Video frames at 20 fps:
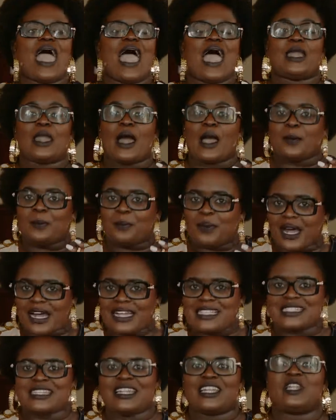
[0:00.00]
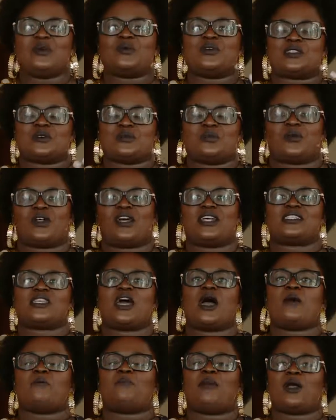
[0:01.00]
And I personally was impressed
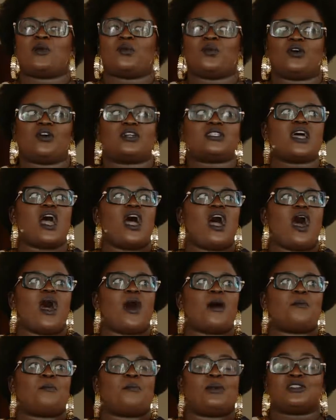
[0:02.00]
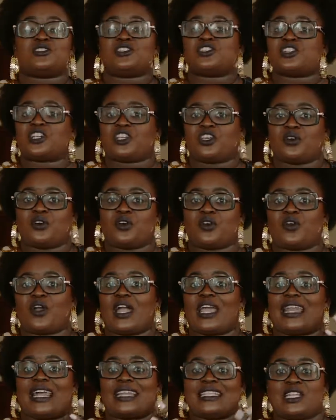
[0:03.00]
by what Patricia Kihoro
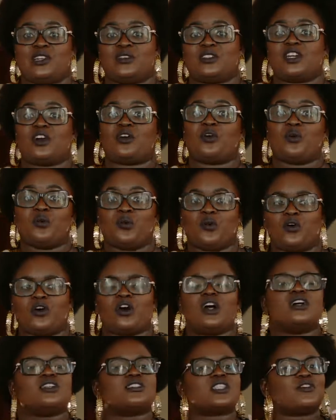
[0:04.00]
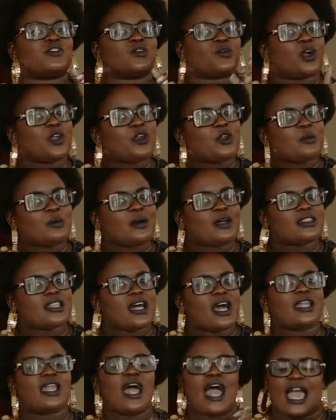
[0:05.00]
and Adelo Nyango wore. So if you want to know about
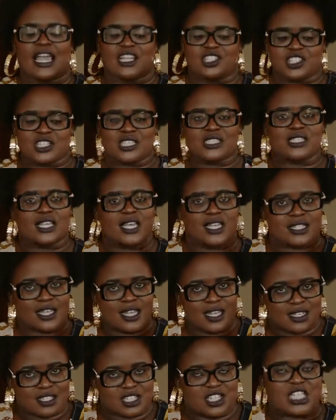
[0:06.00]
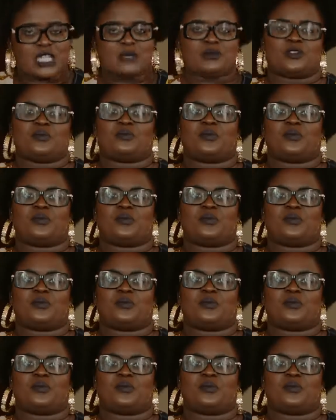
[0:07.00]
that, I just said description